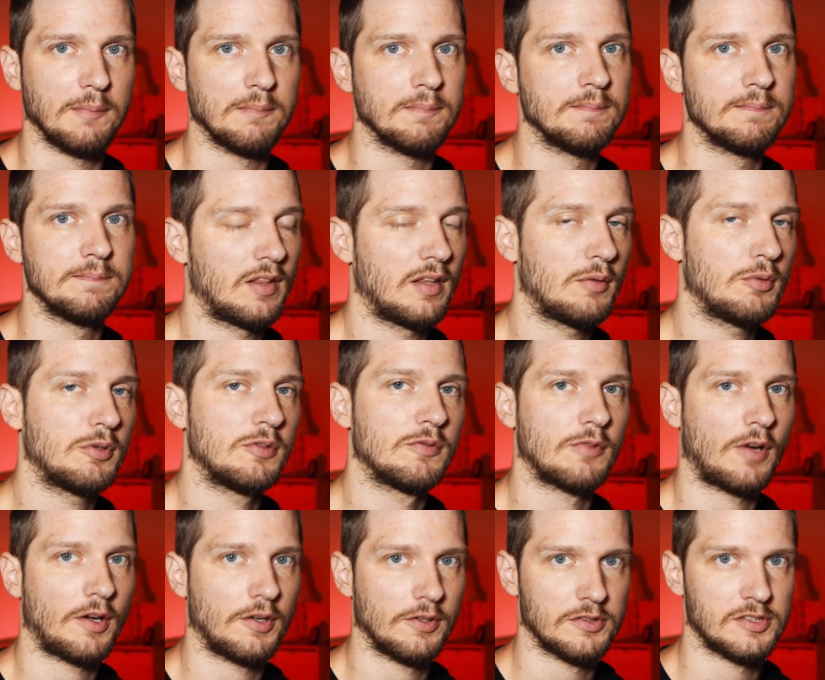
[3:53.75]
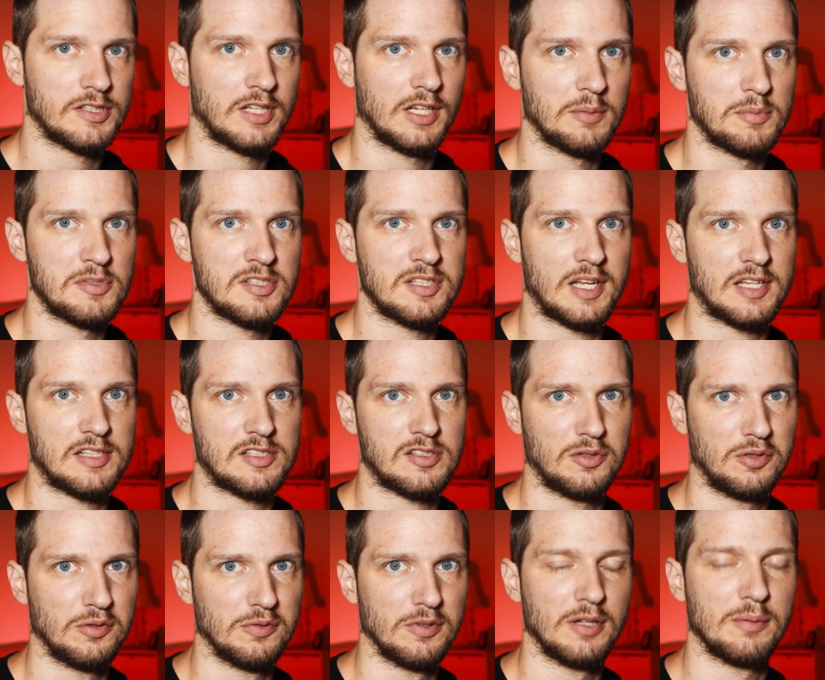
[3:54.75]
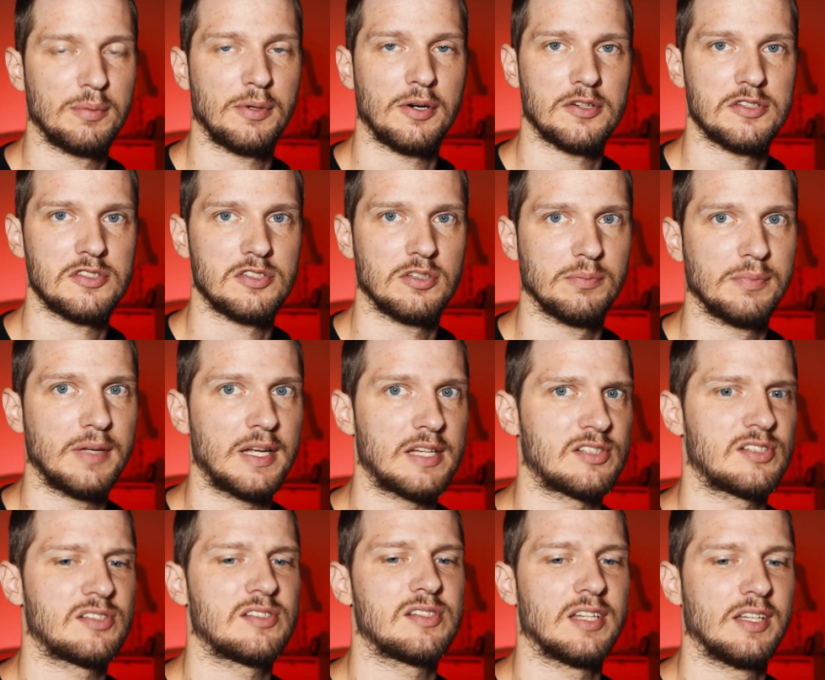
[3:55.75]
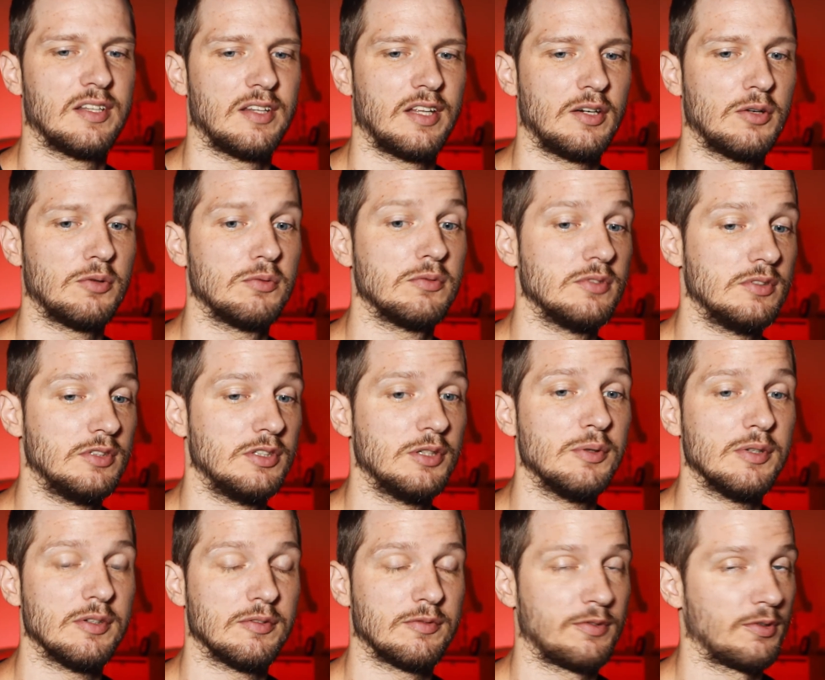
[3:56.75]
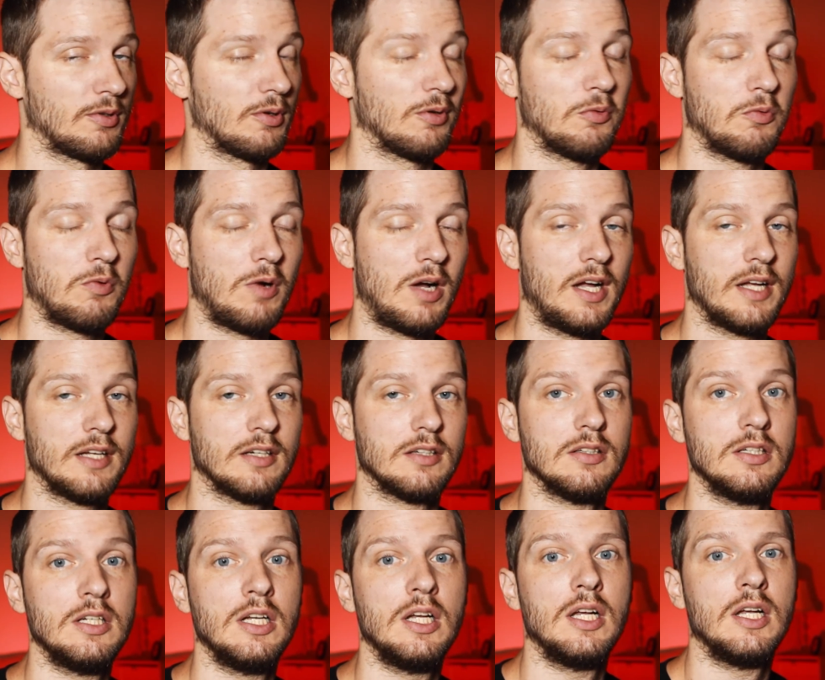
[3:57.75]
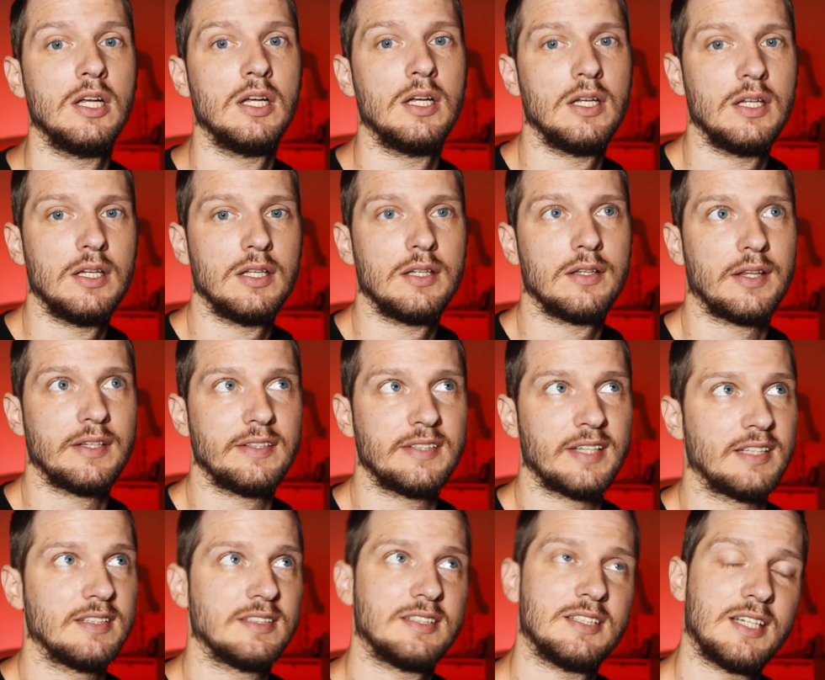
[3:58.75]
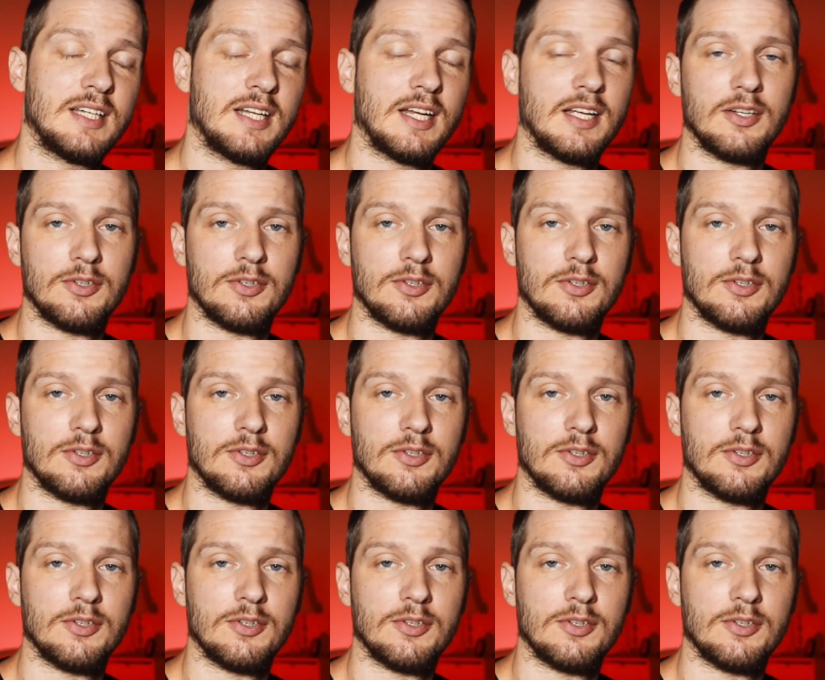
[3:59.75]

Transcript: I think when runners get obsessed over their personal bests and they don't do it for a while, they tend to get angry